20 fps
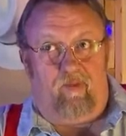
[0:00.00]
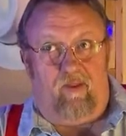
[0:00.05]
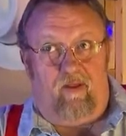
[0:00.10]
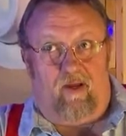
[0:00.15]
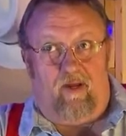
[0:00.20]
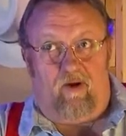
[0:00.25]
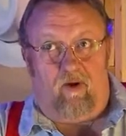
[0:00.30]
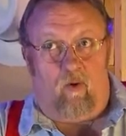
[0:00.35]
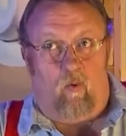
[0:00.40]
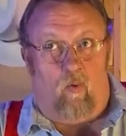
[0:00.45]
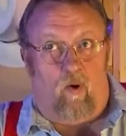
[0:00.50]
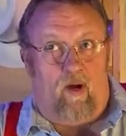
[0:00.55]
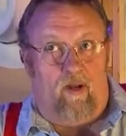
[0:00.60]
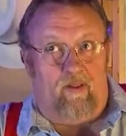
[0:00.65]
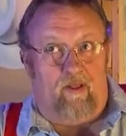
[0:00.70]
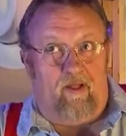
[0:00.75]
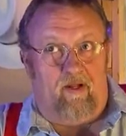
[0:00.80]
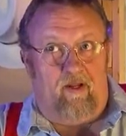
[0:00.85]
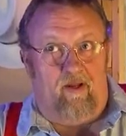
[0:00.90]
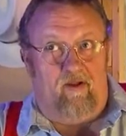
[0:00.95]
I don't know why
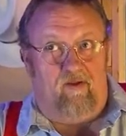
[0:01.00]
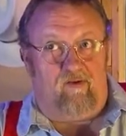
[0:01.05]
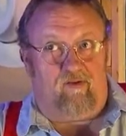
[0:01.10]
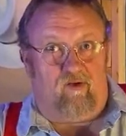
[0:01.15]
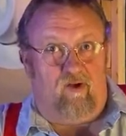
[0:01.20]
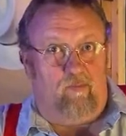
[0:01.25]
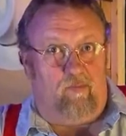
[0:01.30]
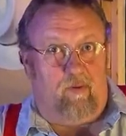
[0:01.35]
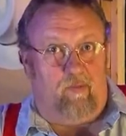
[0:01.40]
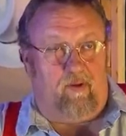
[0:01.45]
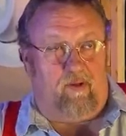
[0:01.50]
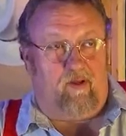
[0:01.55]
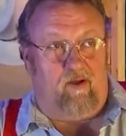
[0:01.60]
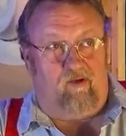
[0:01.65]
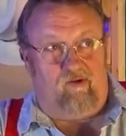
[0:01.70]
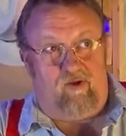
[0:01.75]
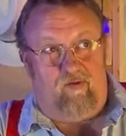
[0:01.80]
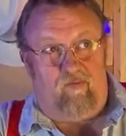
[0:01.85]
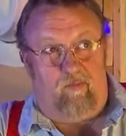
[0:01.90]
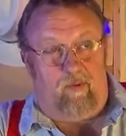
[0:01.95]
that is. Could be
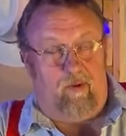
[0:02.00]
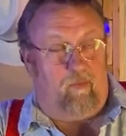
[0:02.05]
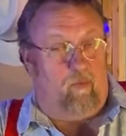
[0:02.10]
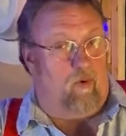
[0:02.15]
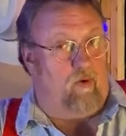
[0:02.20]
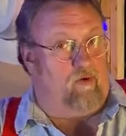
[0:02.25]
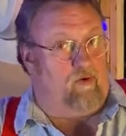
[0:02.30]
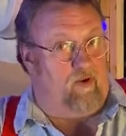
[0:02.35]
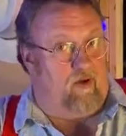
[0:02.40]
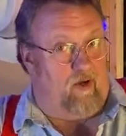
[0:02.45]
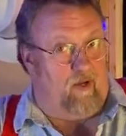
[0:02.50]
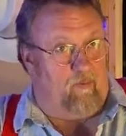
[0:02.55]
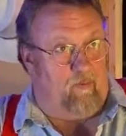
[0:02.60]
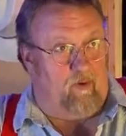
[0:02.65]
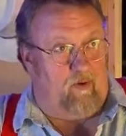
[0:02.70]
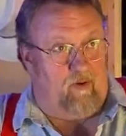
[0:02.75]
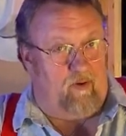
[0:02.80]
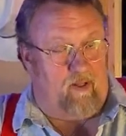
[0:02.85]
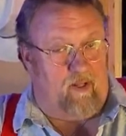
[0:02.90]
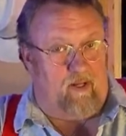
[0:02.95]
because you have a bit more time when
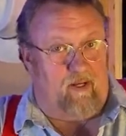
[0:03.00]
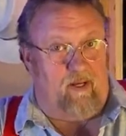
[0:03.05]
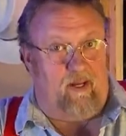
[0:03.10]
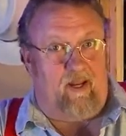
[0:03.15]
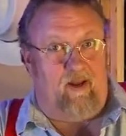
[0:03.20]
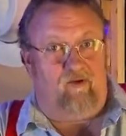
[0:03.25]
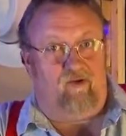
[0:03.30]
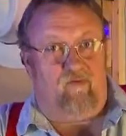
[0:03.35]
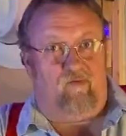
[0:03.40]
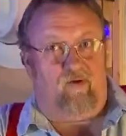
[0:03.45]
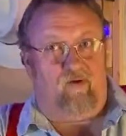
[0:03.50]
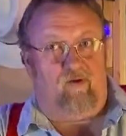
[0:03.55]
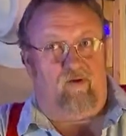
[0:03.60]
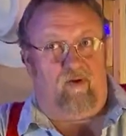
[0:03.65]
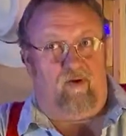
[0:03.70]
you're that age, if you're,